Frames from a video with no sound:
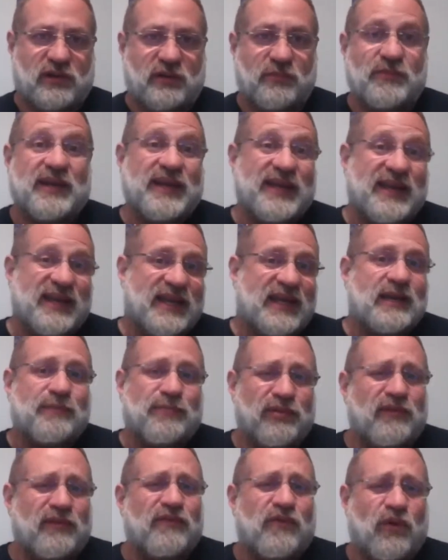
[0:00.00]
but
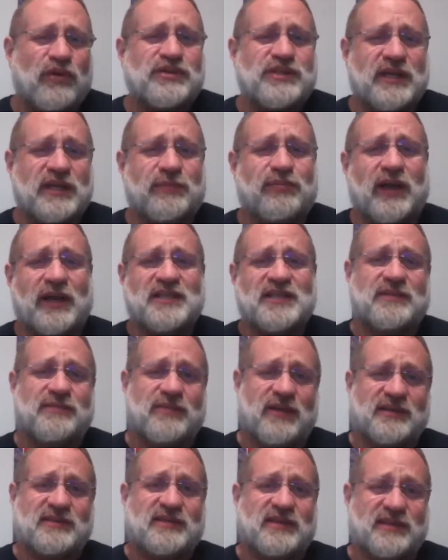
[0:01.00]
of course it applies to
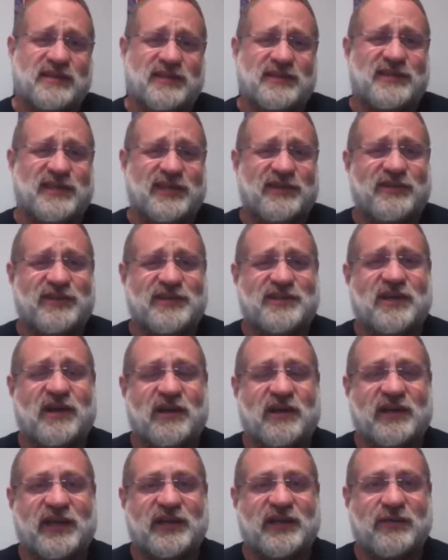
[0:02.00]
monks because he's
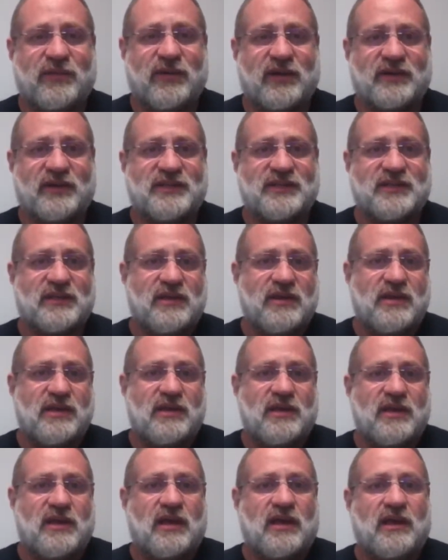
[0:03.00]
talking to monks.
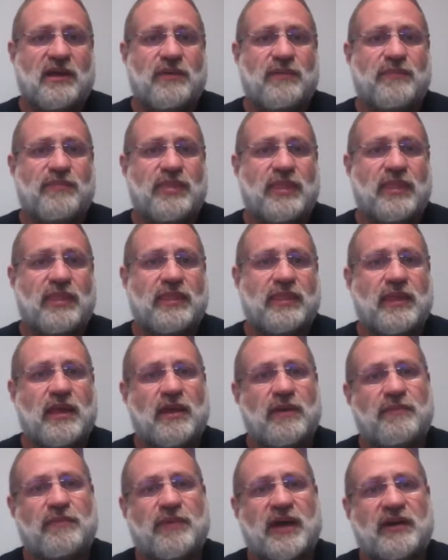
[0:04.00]

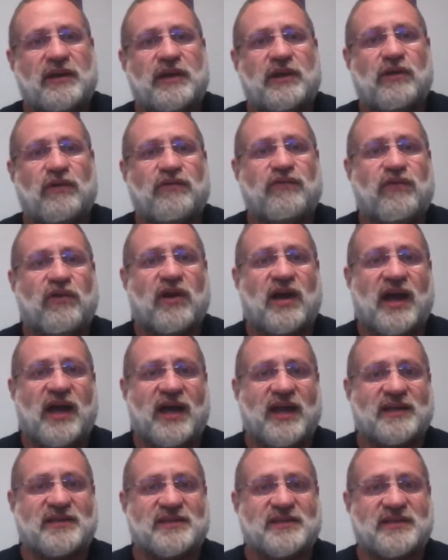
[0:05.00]
But for
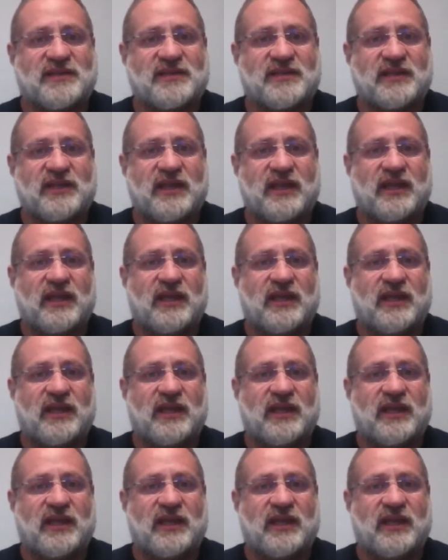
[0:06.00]
us,